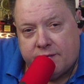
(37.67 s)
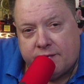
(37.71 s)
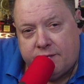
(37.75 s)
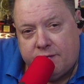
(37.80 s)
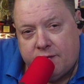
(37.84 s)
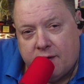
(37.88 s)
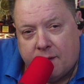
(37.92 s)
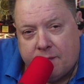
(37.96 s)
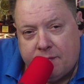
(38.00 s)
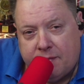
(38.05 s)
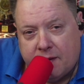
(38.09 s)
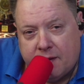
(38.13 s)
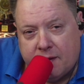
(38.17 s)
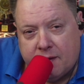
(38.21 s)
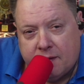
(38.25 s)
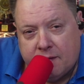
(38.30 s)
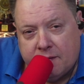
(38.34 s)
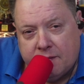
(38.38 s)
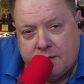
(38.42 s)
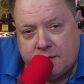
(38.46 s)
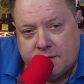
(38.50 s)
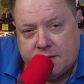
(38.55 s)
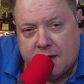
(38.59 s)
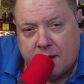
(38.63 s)
have dropped their
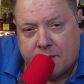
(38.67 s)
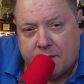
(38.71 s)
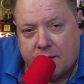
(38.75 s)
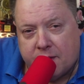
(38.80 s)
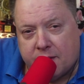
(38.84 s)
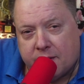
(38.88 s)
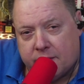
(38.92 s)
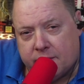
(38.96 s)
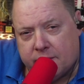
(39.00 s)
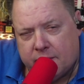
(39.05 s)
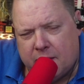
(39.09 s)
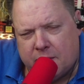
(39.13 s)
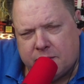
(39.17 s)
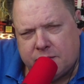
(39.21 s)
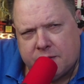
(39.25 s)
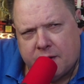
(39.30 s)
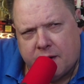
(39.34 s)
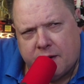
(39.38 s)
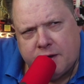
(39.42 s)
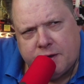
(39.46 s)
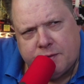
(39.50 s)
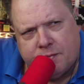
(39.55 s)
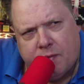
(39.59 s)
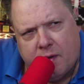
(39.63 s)
summer, I'm
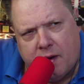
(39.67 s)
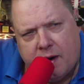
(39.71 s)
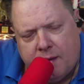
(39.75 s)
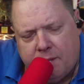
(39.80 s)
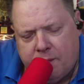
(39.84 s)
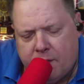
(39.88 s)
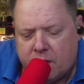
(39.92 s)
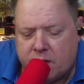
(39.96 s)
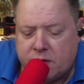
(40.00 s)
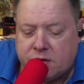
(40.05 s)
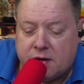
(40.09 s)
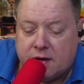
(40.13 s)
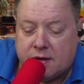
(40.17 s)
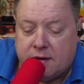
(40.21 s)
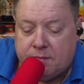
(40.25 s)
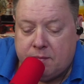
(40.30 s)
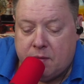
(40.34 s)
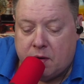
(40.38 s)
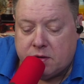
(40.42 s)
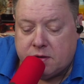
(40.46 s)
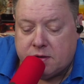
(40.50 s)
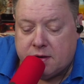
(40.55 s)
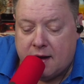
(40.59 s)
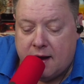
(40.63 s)
sorry, spring merch,
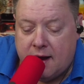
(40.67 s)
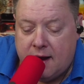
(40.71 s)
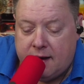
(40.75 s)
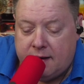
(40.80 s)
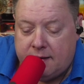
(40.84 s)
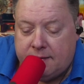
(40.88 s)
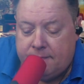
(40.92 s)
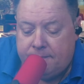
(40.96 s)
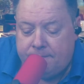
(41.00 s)
merch line.